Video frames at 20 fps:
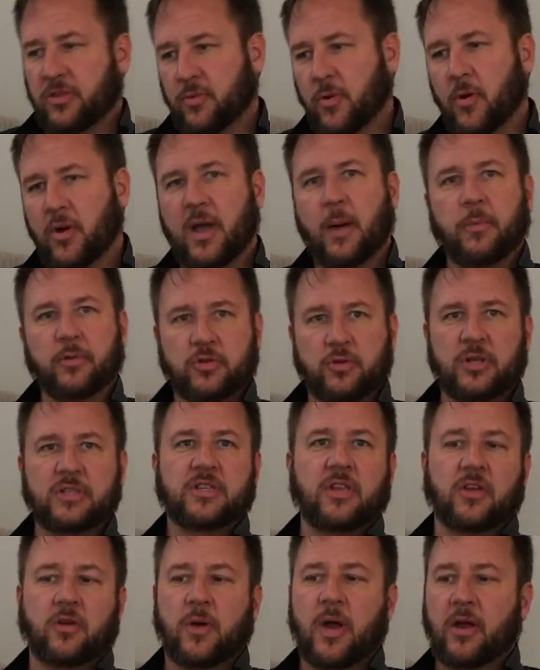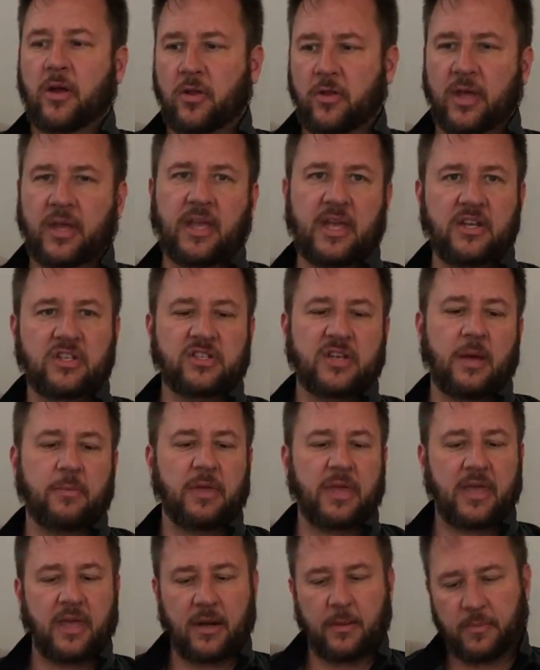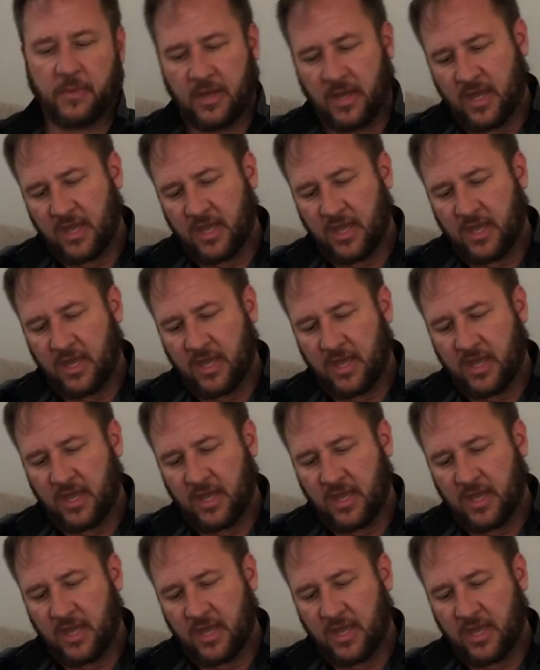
Throw a couple treats on the ground, click each time they get them.